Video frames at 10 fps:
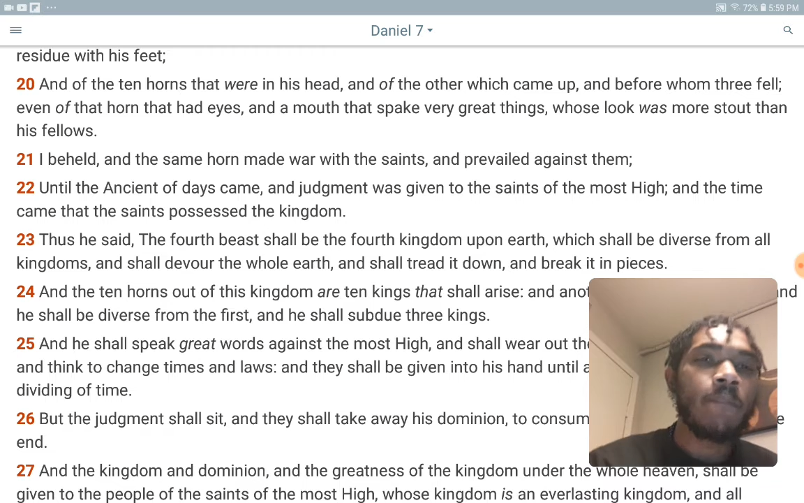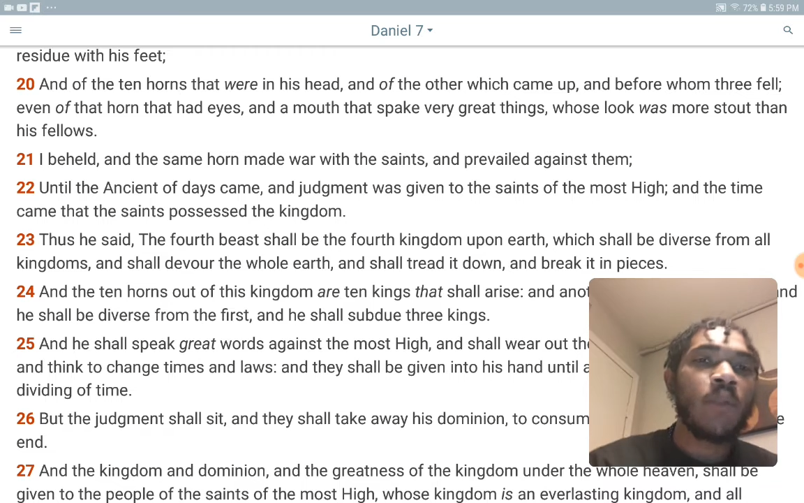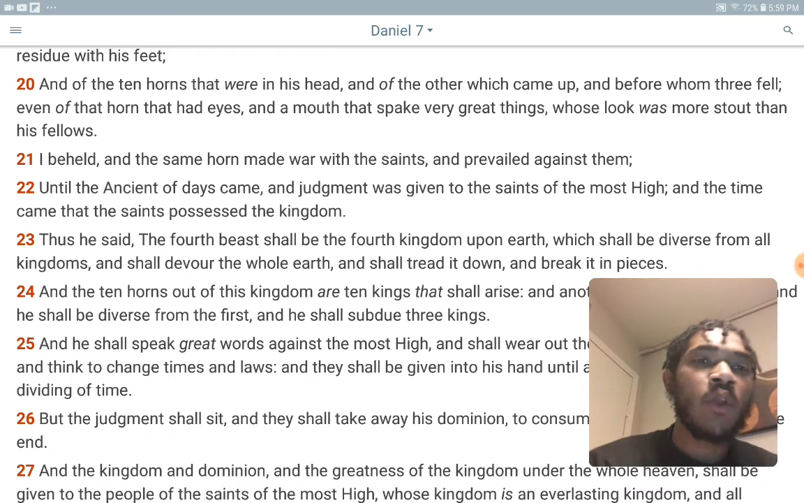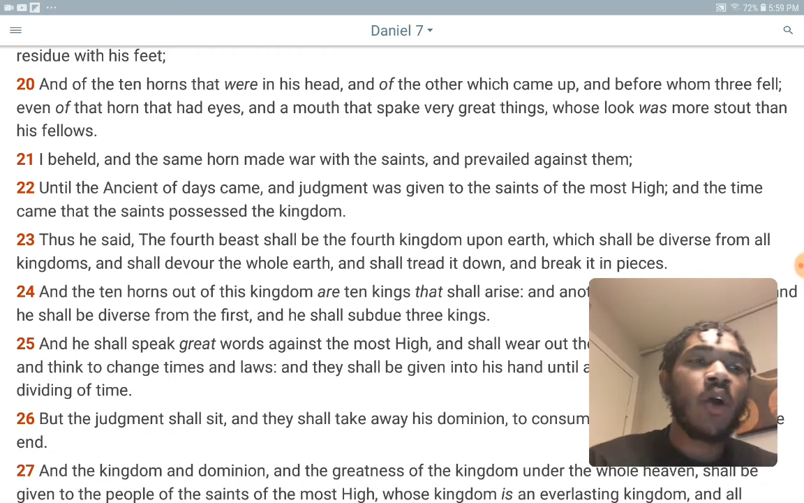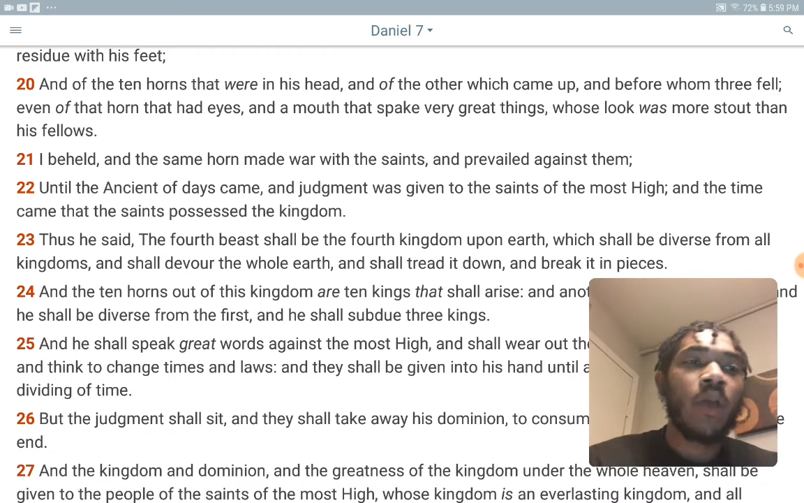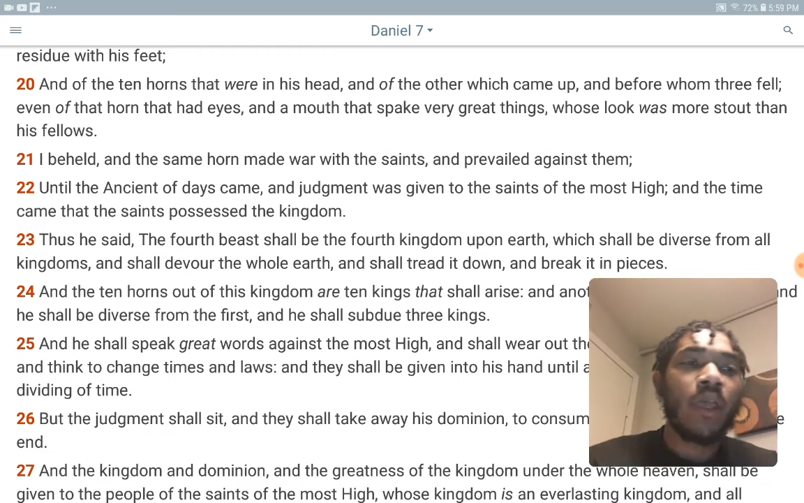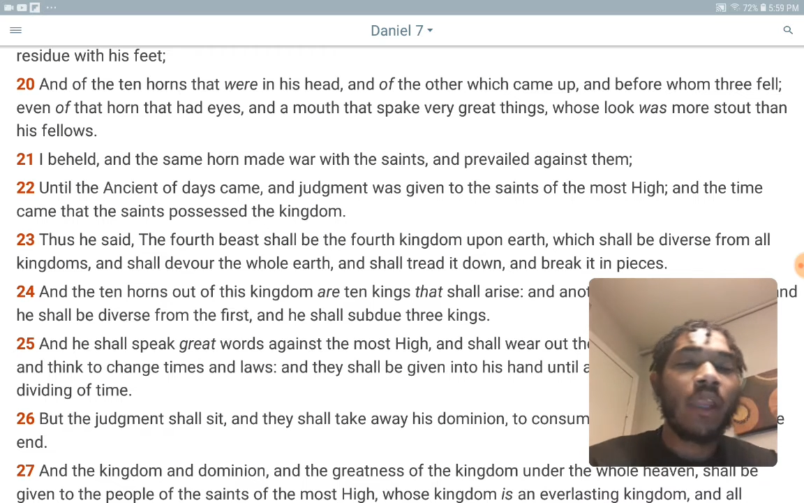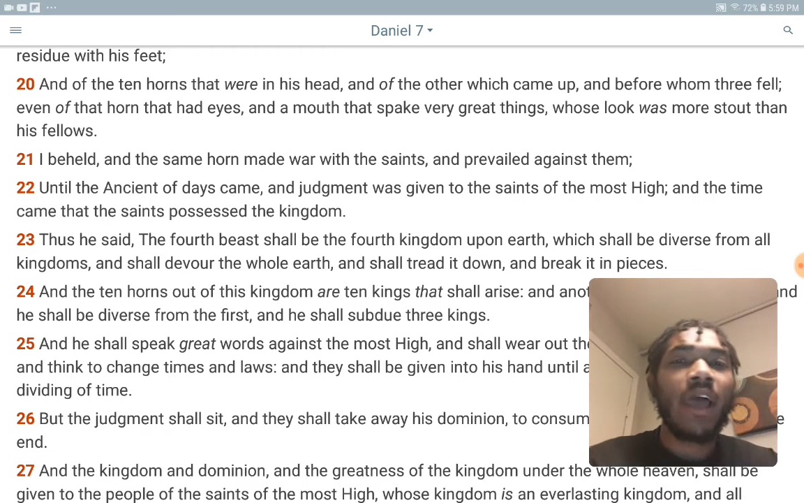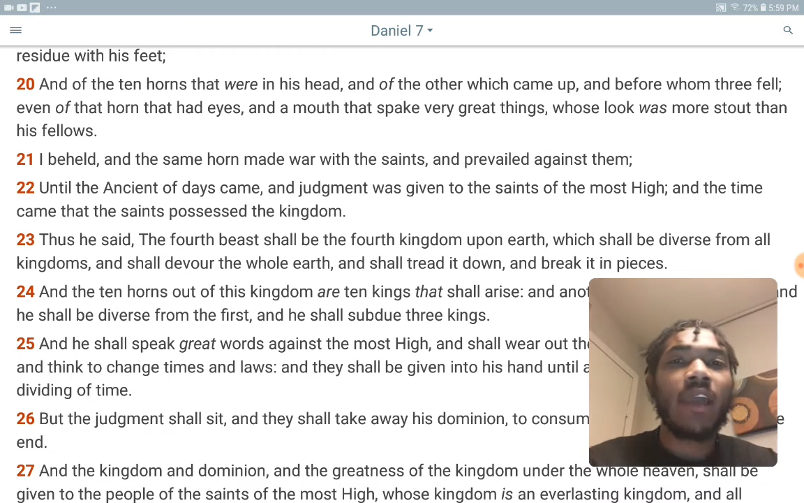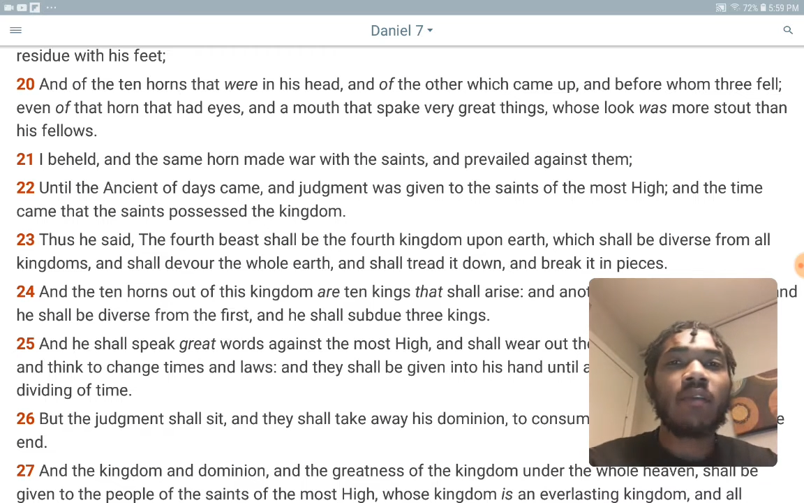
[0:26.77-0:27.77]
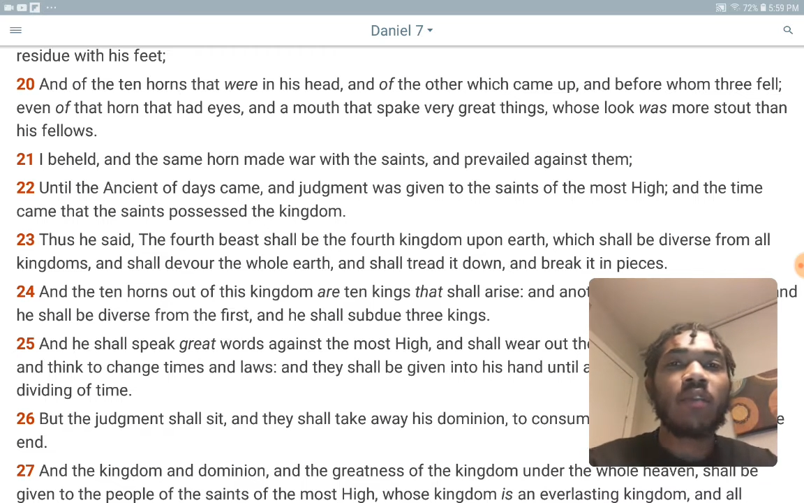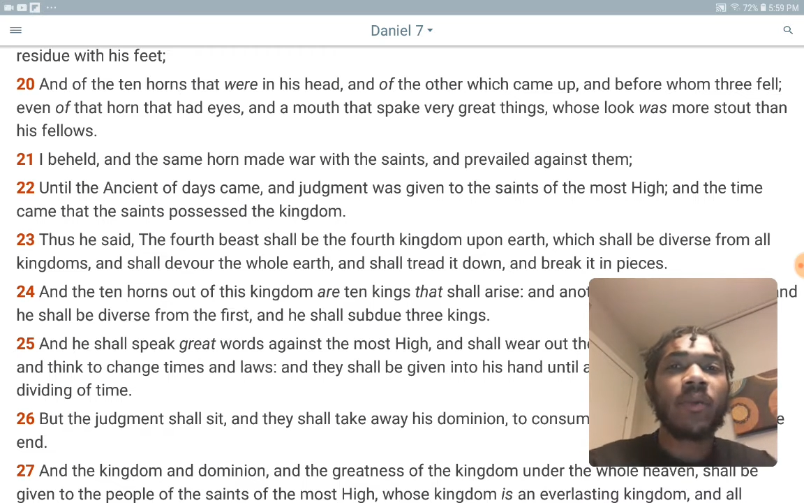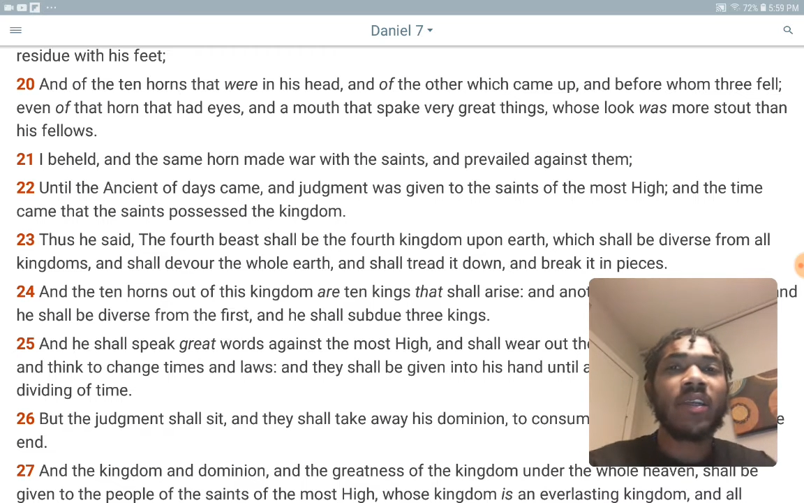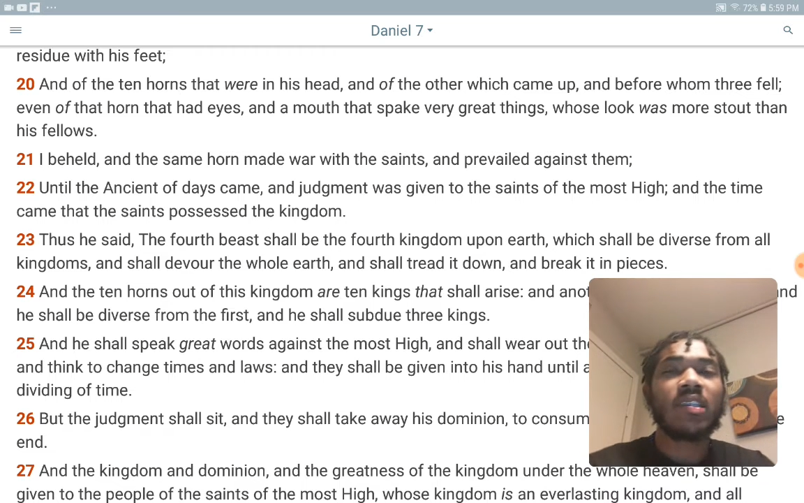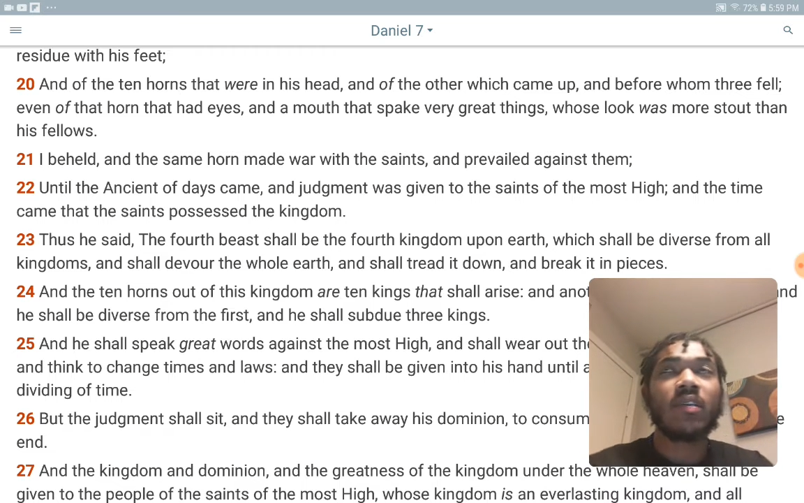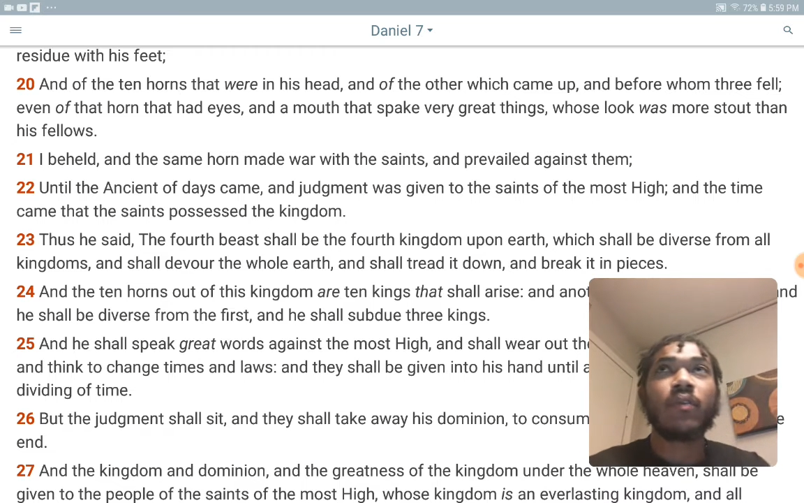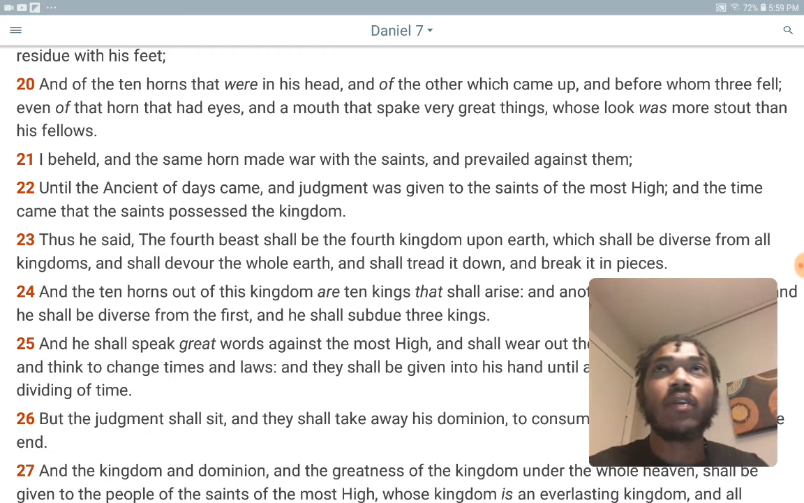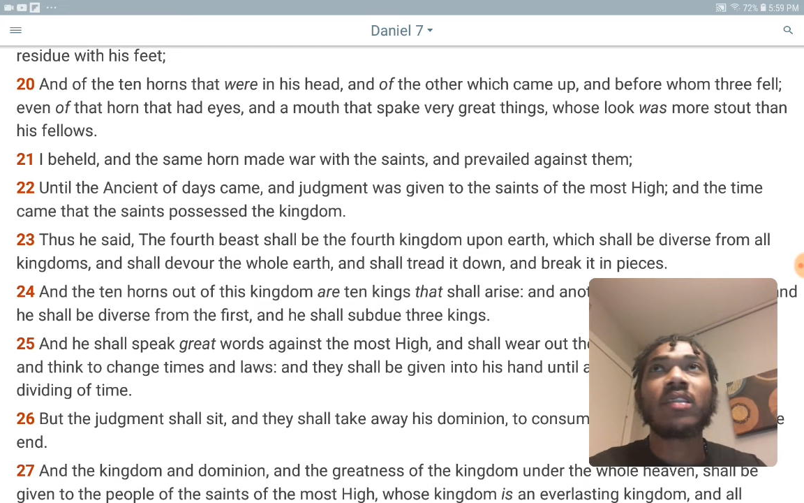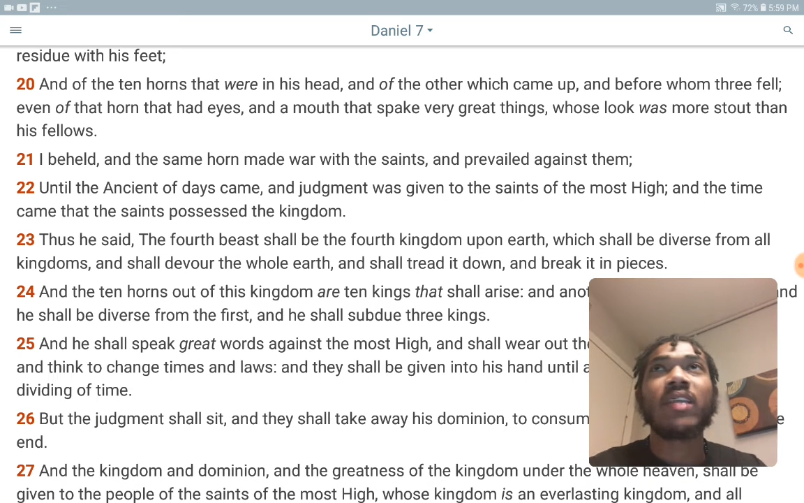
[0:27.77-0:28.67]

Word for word: you know, in light of the recent events